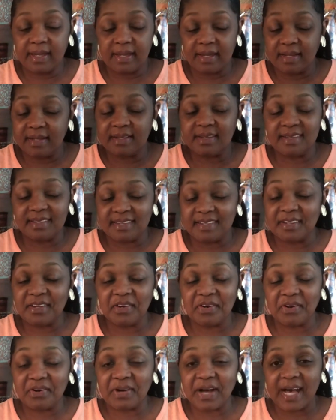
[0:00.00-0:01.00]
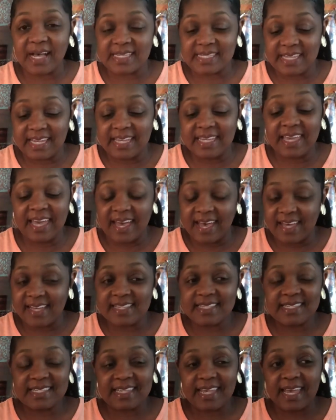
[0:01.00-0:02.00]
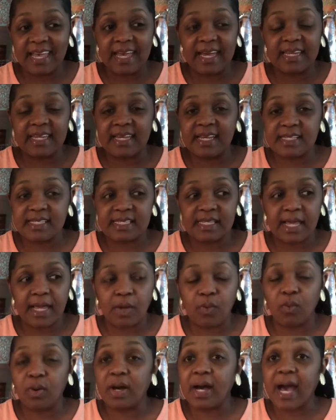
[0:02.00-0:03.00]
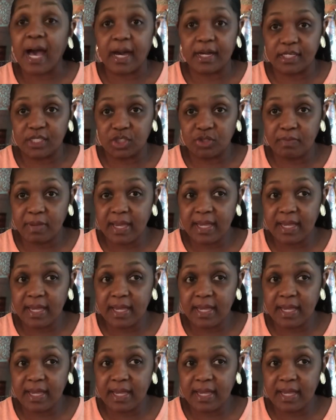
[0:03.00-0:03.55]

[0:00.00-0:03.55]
And you know, I say yes, and it's like, well, how did you